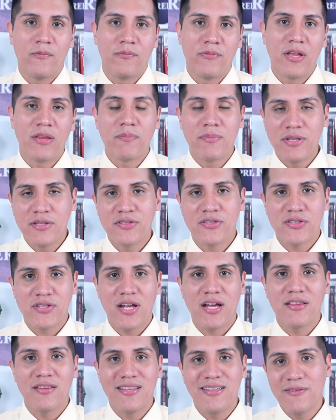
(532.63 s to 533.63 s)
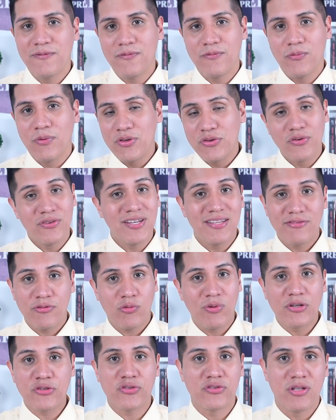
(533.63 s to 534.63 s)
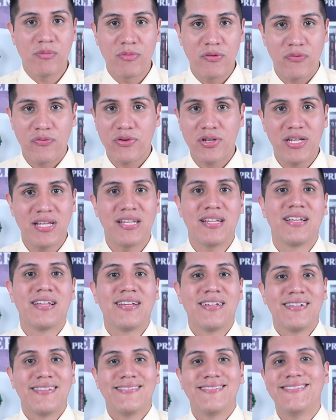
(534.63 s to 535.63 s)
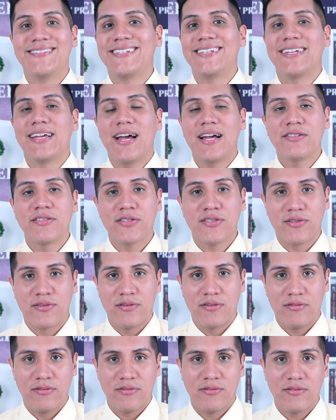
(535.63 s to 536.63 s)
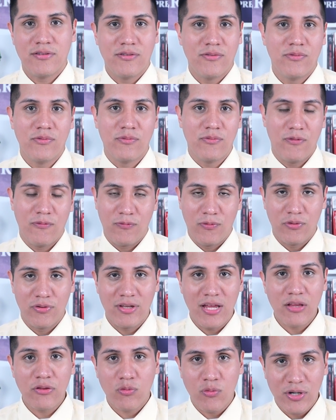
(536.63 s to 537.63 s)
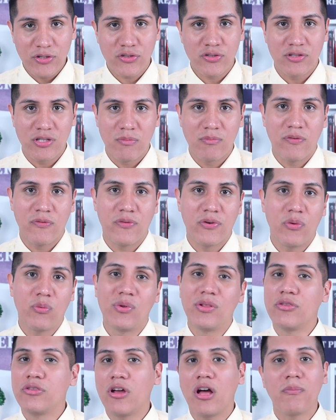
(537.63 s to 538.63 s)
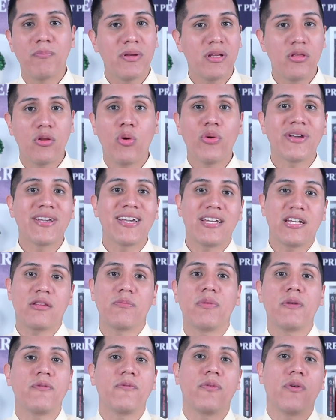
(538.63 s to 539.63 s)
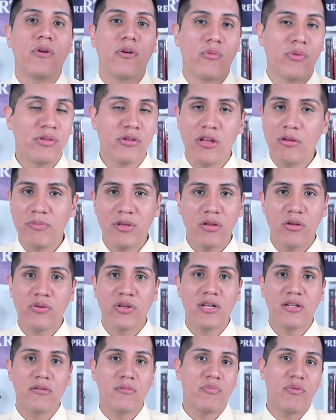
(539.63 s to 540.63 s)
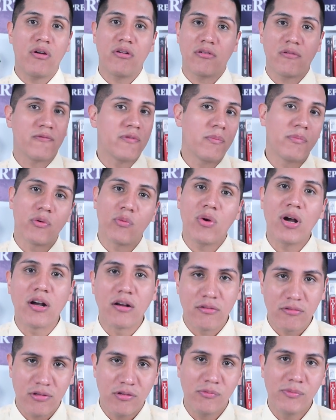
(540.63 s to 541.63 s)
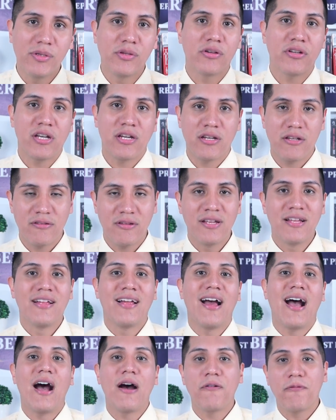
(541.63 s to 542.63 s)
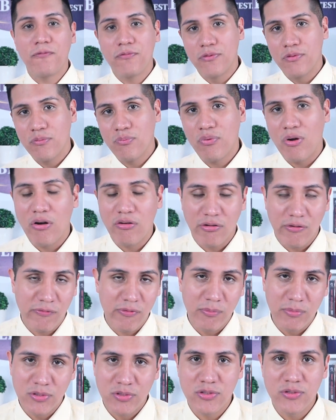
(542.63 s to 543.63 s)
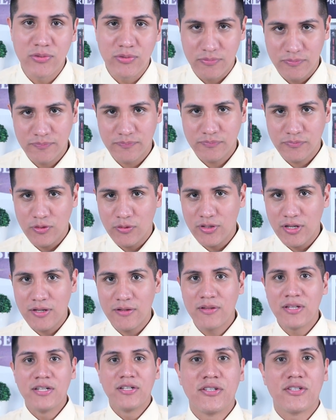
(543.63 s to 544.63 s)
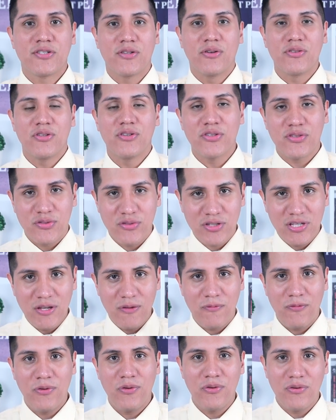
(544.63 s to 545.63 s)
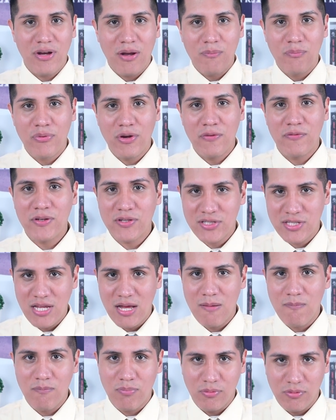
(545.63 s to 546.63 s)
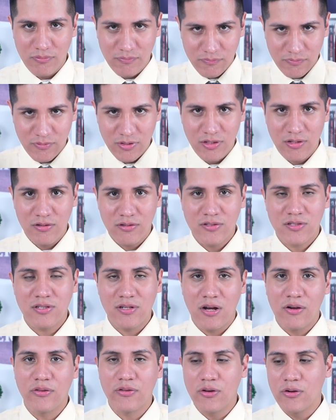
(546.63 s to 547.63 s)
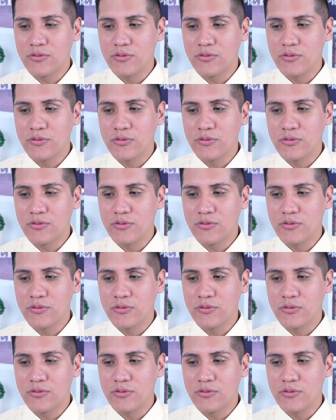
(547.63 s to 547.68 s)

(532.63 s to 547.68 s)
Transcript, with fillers: that means that if when you get question number three, the answer for that question number three will not be located before, will not be located in paragraph number one, will be located after paragraph number two. Okay, so just to give you a brief example, here's how it